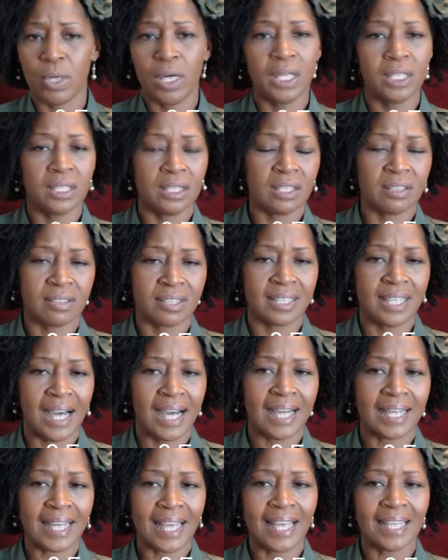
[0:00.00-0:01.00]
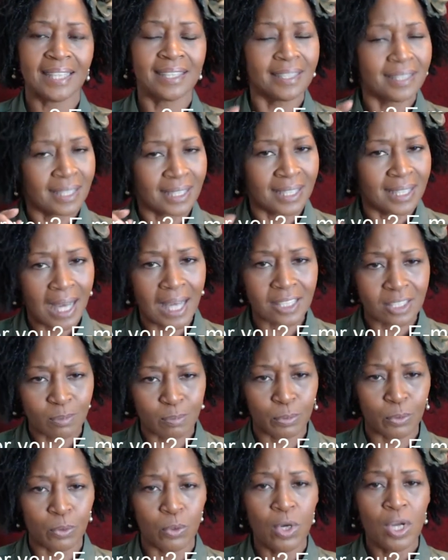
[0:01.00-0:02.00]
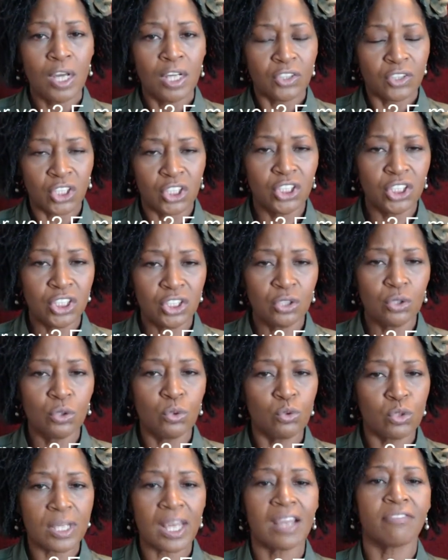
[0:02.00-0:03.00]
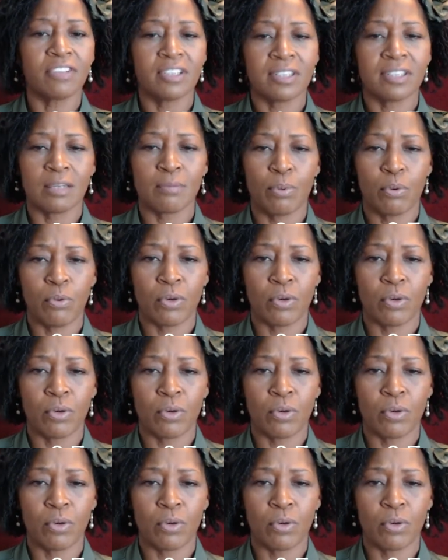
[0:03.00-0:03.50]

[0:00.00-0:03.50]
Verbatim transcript: And the gospel, the good news, everything points to Jesus.